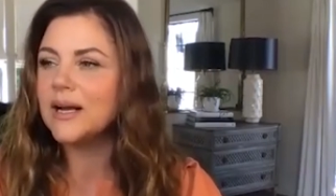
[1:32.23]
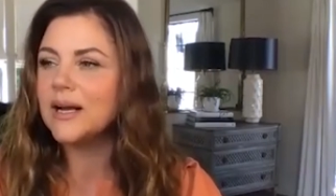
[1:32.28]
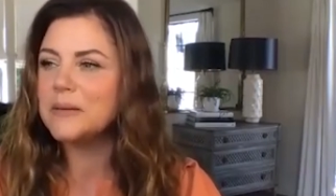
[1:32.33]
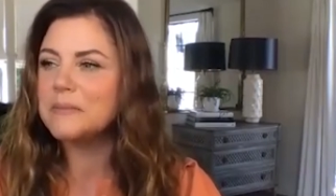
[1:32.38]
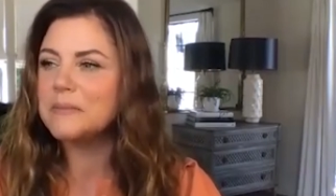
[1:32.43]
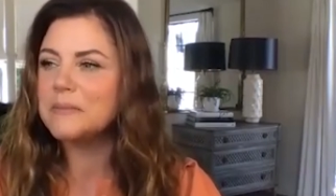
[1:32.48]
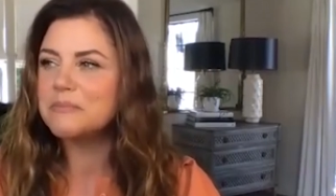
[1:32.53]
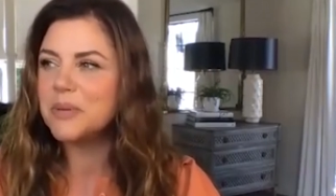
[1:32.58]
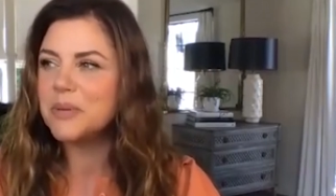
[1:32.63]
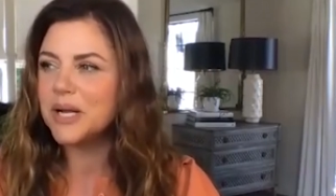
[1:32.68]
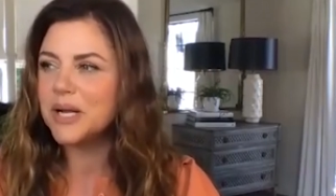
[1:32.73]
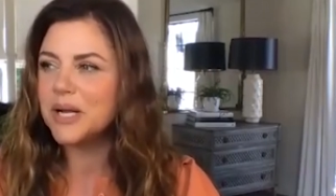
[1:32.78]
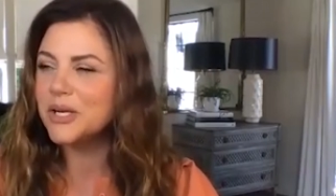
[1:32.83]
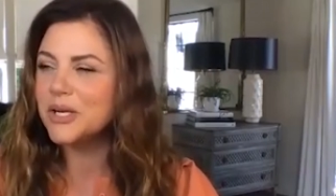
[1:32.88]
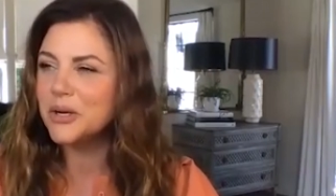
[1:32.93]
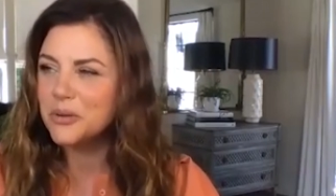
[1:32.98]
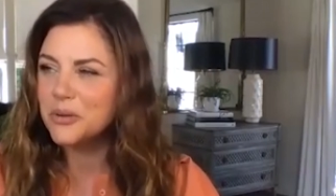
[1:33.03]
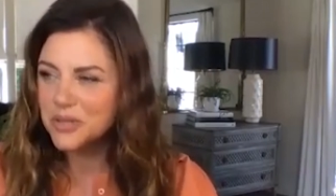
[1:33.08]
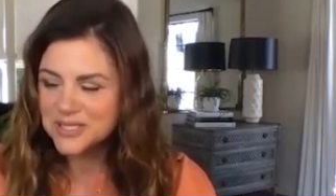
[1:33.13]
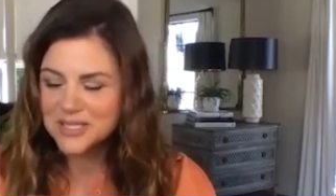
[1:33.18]
Um, but
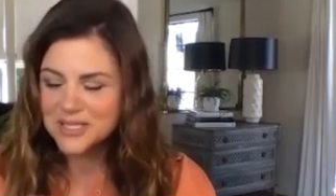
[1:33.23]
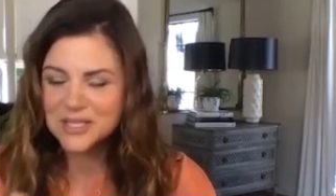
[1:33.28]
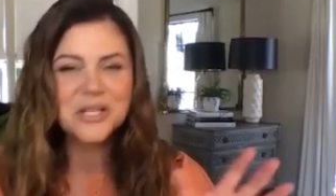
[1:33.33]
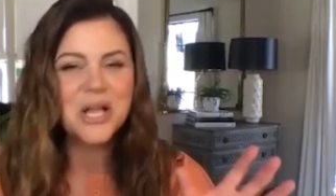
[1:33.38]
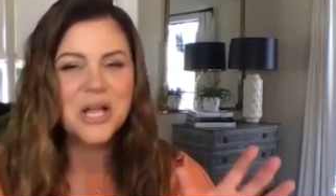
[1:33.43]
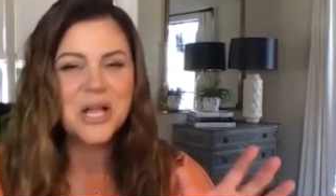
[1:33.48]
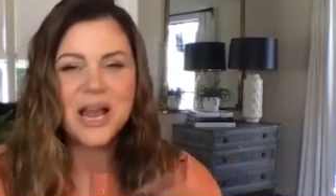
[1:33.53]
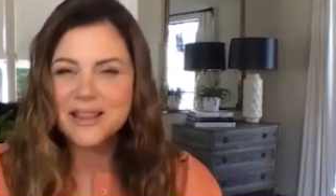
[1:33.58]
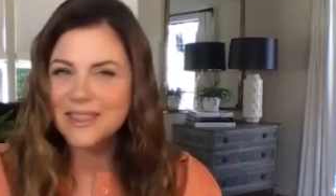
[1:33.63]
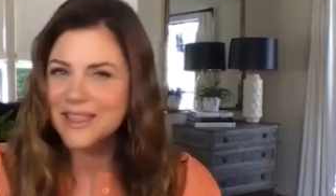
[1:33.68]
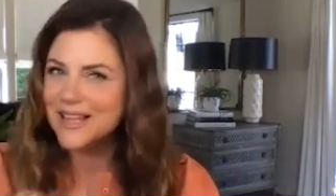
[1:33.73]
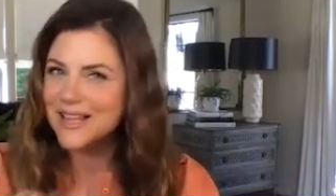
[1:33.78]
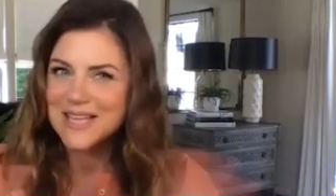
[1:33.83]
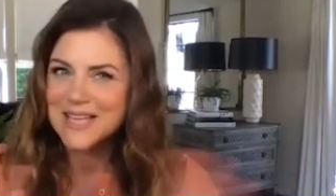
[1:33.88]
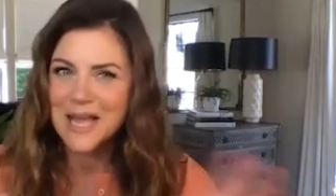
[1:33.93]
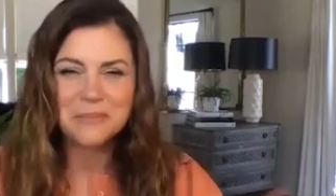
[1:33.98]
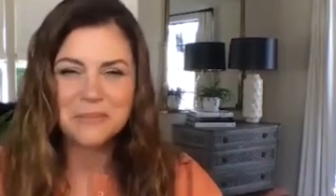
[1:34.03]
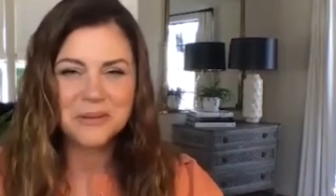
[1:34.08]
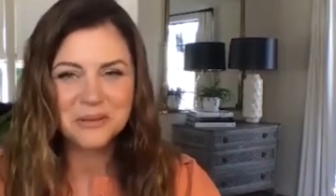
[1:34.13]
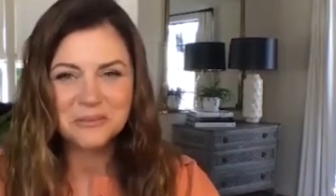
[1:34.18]
you know, it's a lot of
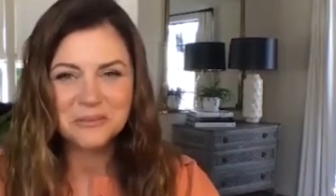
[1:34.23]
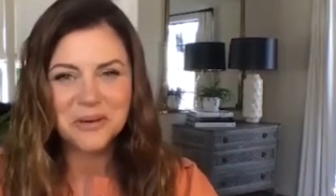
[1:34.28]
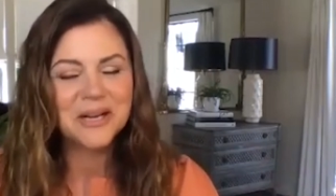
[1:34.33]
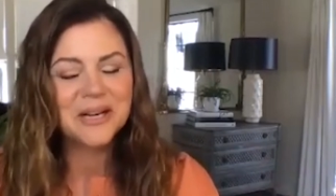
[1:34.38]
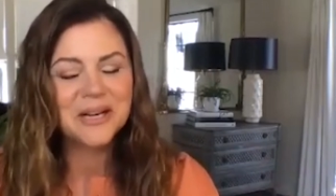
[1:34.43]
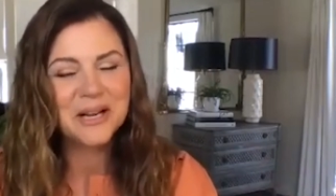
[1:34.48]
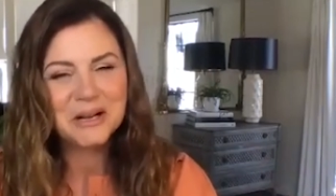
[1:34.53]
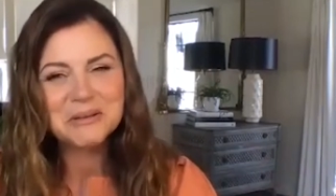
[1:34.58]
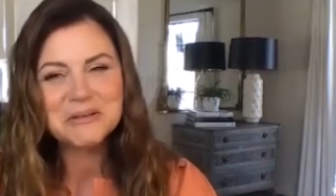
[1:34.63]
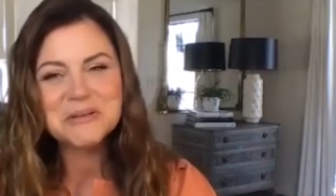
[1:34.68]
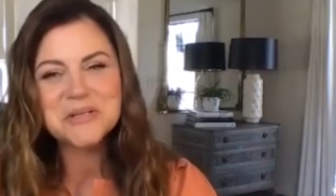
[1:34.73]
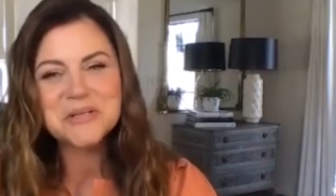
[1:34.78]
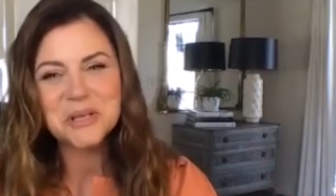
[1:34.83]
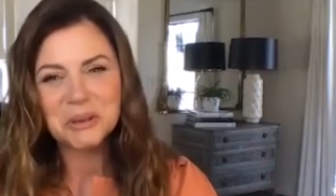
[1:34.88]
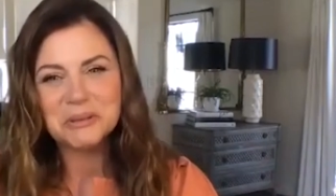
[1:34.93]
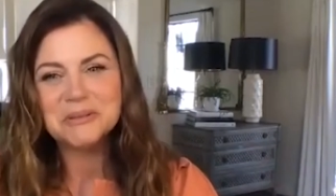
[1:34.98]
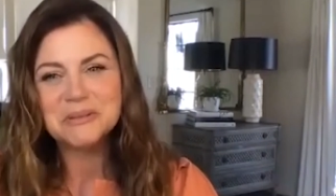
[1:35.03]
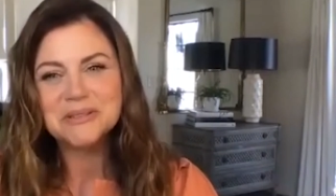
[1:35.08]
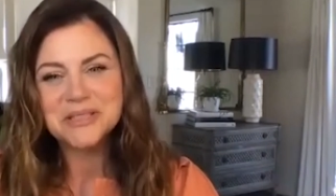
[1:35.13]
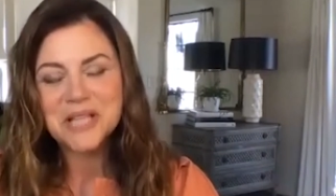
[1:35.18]
that's happening right now.
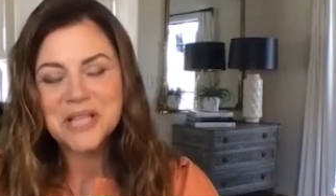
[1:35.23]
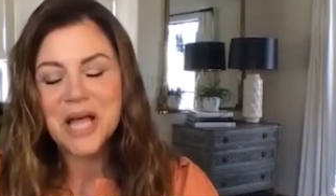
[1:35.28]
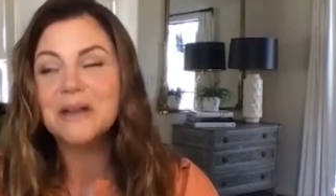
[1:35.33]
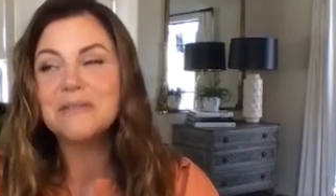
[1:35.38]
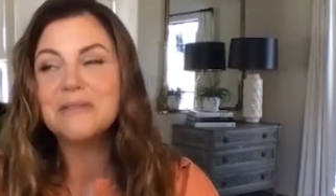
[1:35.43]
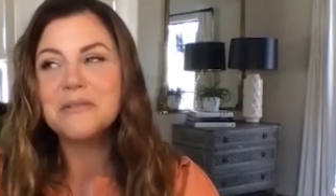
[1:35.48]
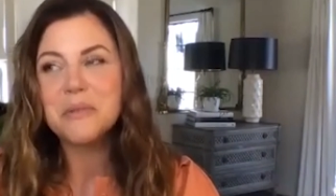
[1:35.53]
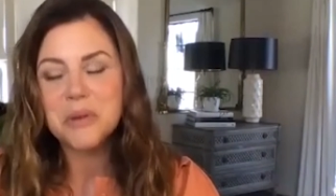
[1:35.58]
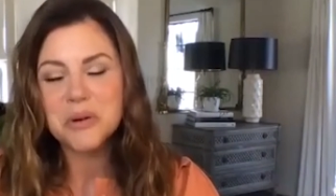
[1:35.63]
So a lot of